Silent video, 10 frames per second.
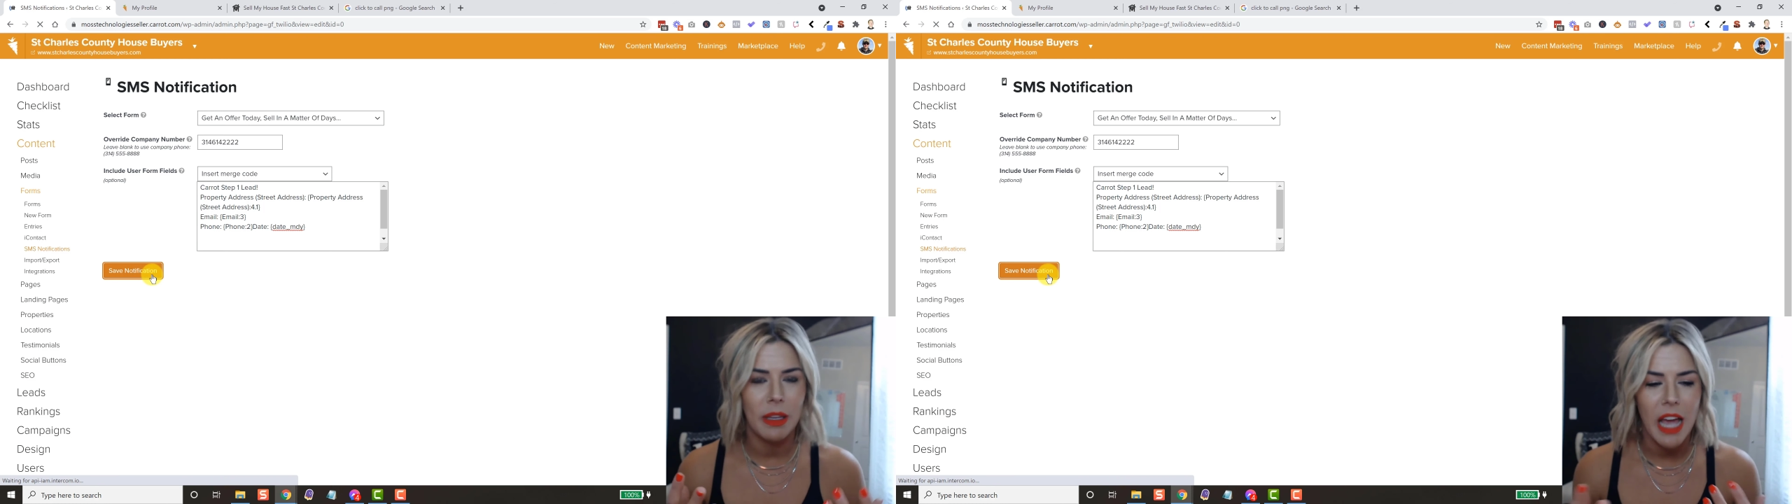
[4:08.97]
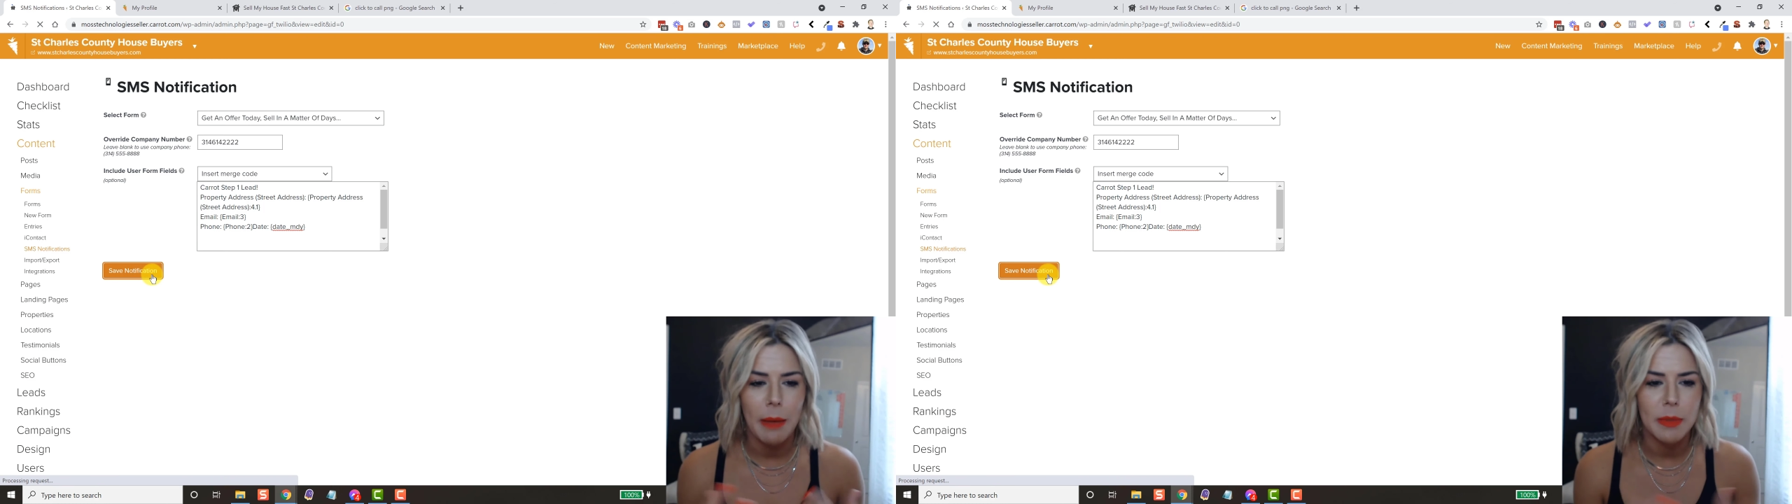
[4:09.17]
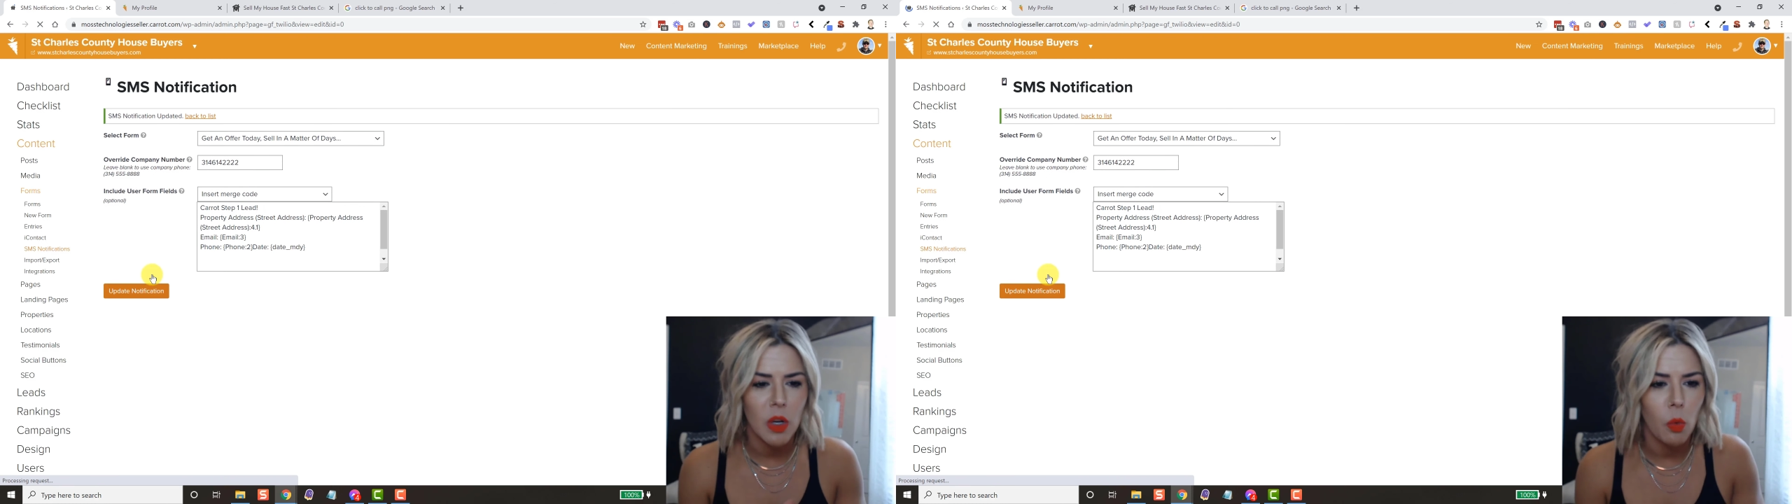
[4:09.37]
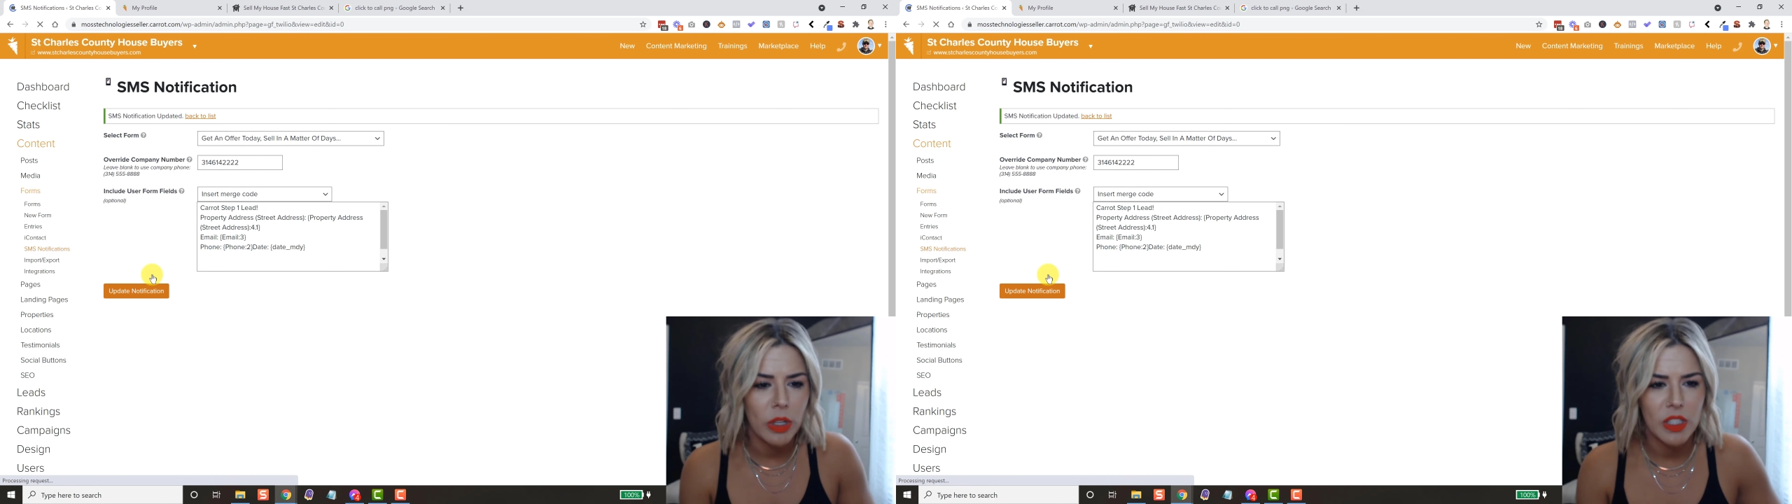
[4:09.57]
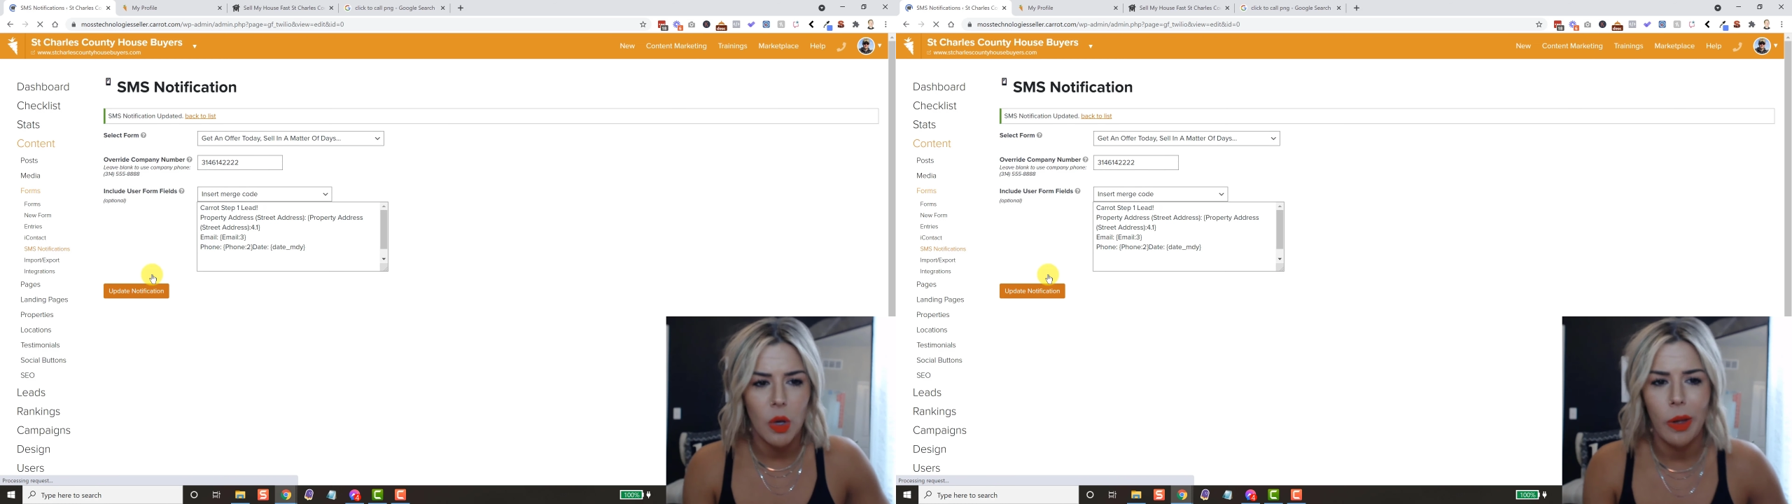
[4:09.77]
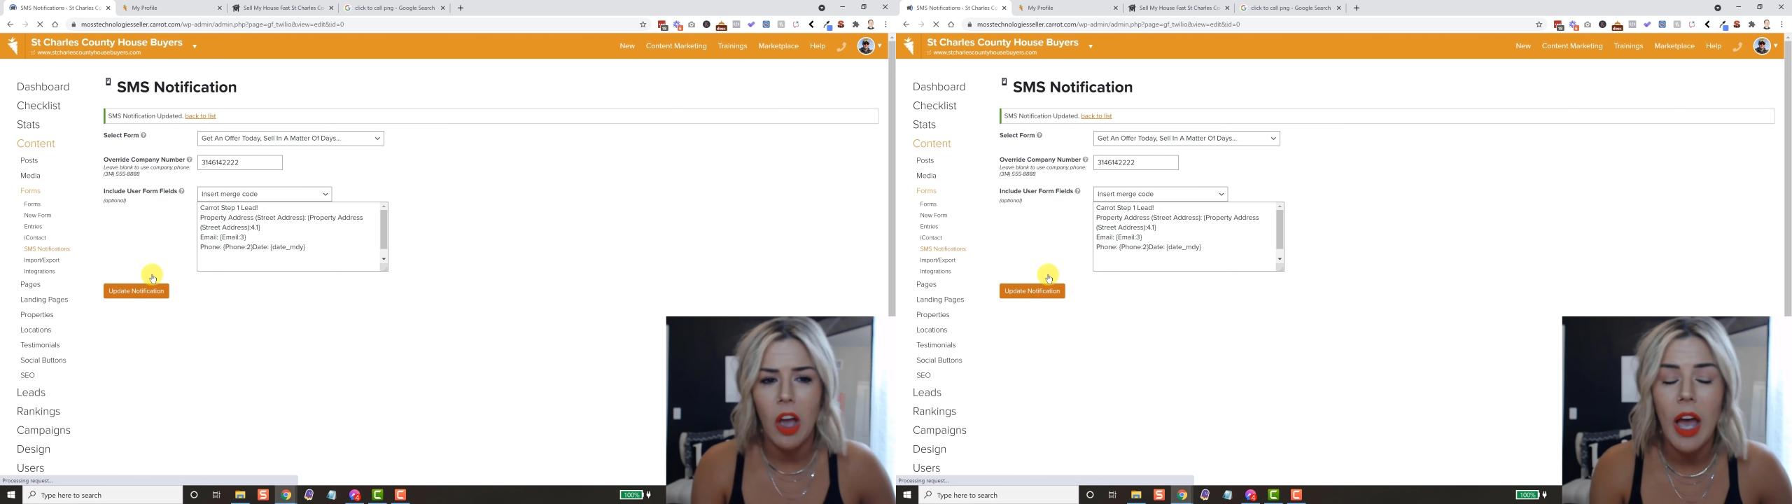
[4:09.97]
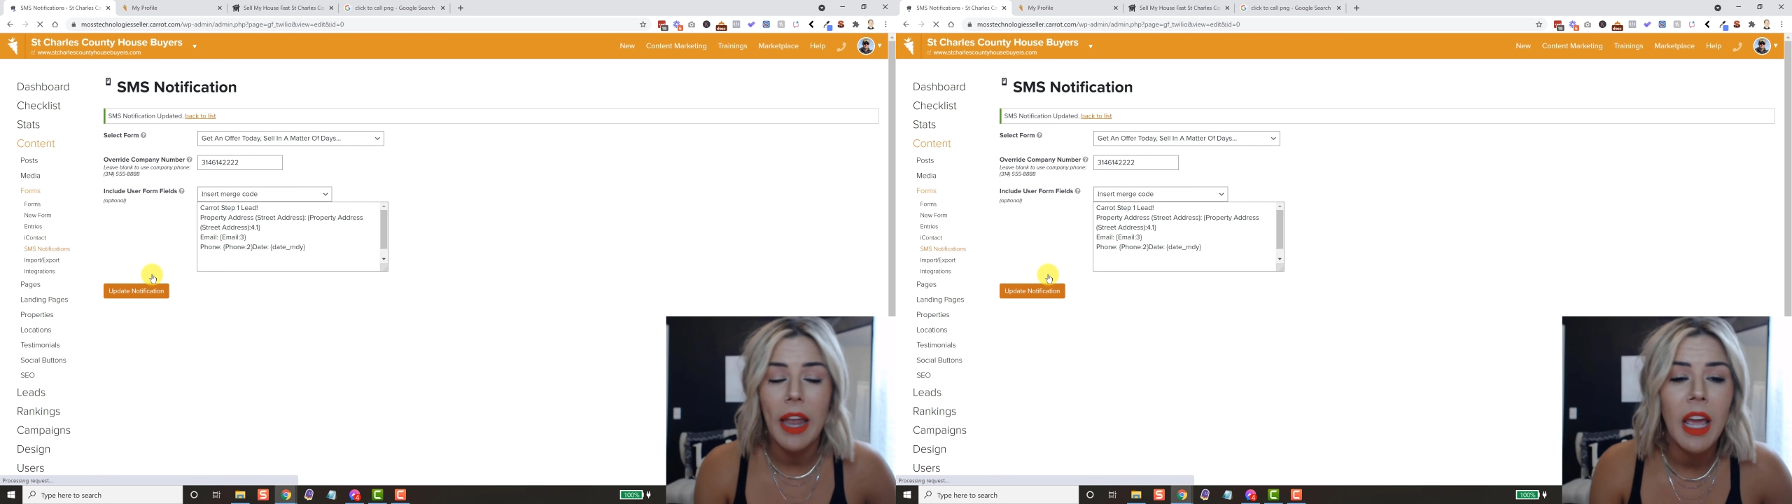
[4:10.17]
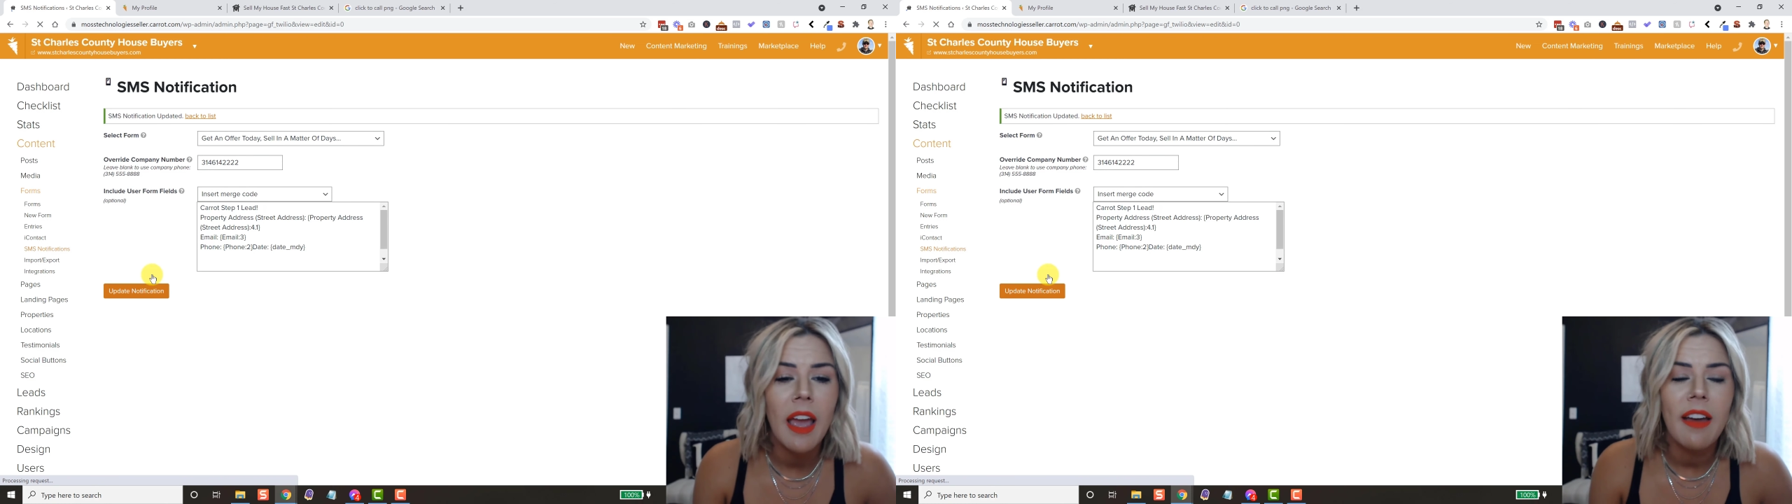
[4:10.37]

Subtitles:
tabs on what's going on.